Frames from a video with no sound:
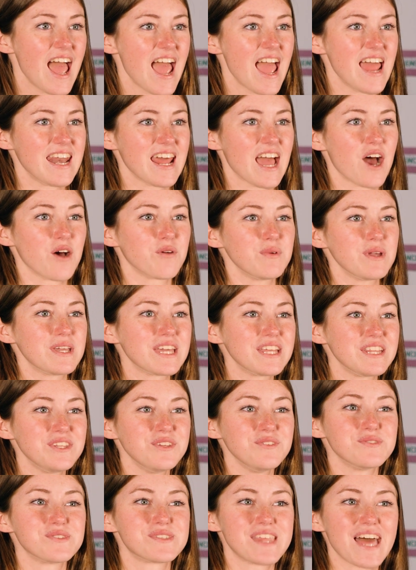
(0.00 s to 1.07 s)
and how we
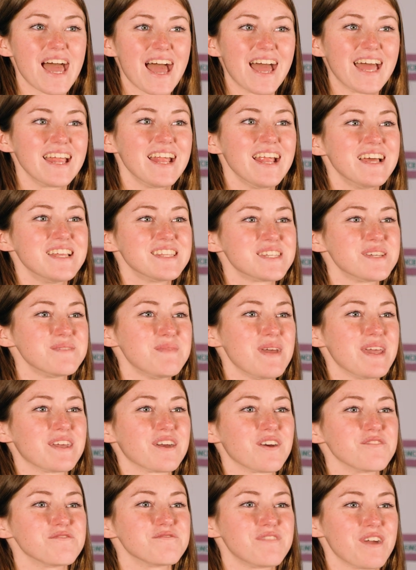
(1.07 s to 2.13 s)
can use that to
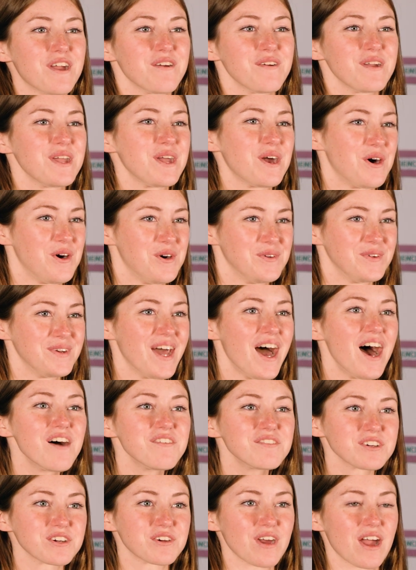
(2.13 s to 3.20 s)
make our very own
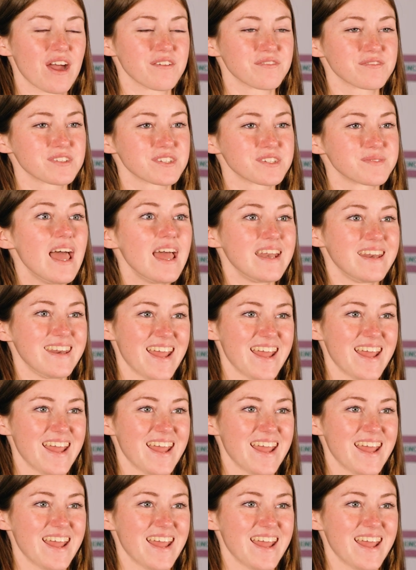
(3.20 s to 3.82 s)
hovercraft.